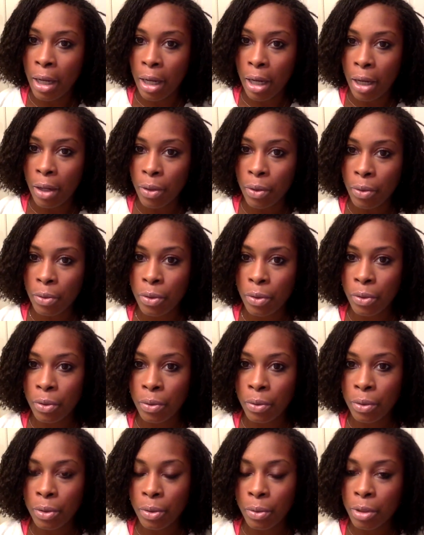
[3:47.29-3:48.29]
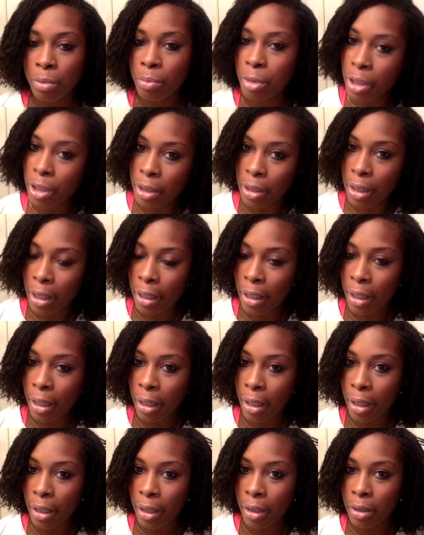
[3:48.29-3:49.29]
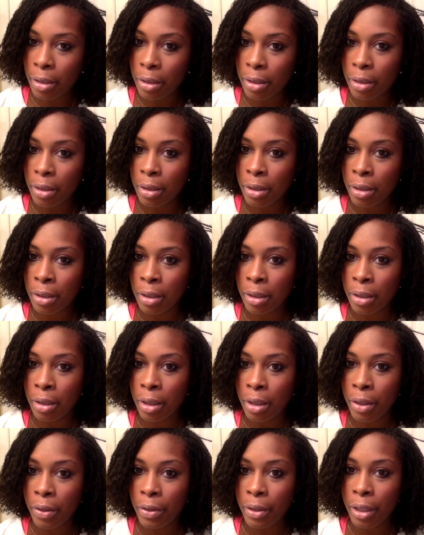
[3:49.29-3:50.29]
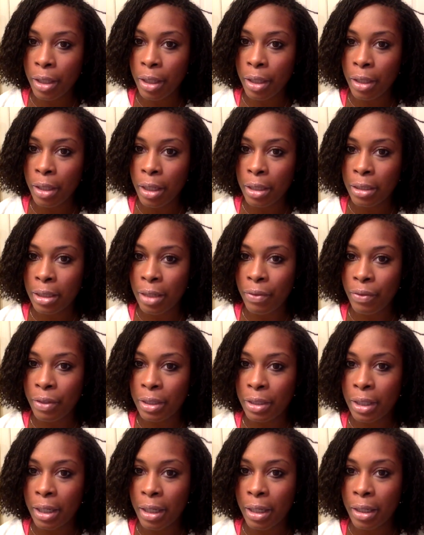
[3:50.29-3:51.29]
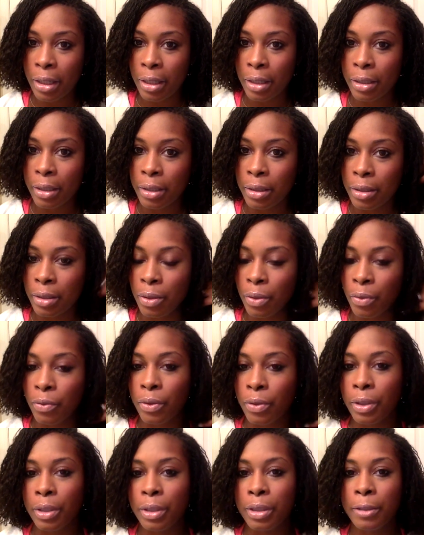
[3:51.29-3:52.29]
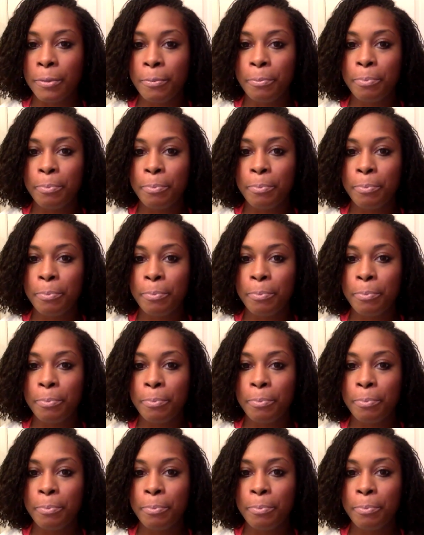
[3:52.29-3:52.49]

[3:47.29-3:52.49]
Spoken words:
I'll go through and do as much as I can here and there as I retighten and so forth.